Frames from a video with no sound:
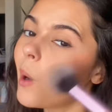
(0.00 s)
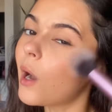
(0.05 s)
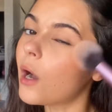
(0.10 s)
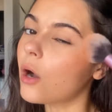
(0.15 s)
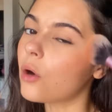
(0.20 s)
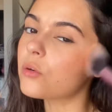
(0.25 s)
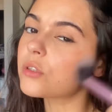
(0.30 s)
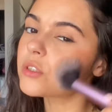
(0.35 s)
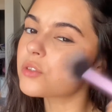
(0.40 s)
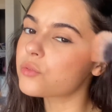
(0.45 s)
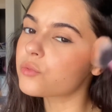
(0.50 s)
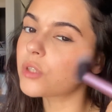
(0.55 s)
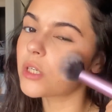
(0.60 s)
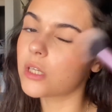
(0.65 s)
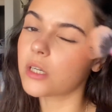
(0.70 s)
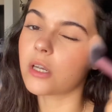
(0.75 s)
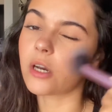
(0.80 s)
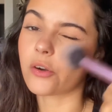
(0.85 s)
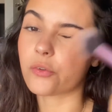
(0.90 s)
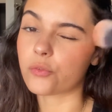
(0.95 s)
I wasn't really
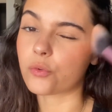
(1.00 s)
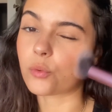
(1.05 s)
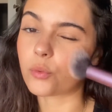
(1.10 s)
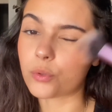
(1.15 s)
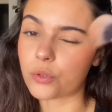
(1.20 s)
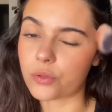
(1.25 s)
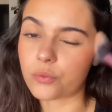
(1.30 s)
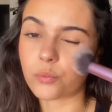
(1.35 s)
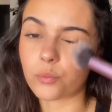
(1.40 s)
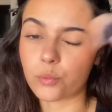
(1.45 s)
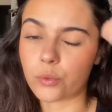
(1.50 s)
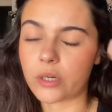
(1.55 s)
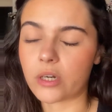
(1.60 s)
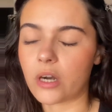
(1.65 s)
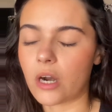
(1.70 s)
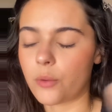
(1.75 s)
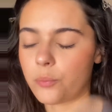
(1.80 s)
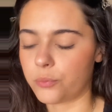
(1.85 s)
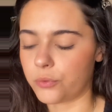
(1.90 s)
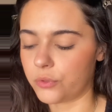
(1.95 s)
careful with where I
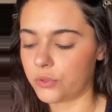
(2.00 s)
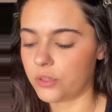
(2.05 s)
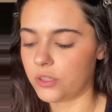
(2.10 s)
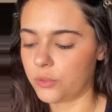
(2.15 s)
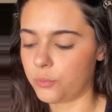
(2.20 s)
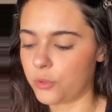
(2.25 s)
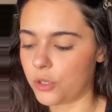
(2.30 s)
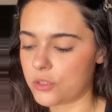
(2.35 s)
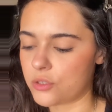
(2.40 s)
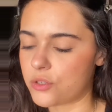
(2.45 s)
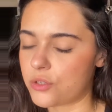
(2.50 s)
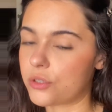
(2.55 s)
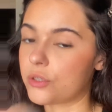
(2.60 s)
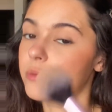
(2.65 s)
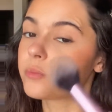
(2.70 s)
put the bronzer.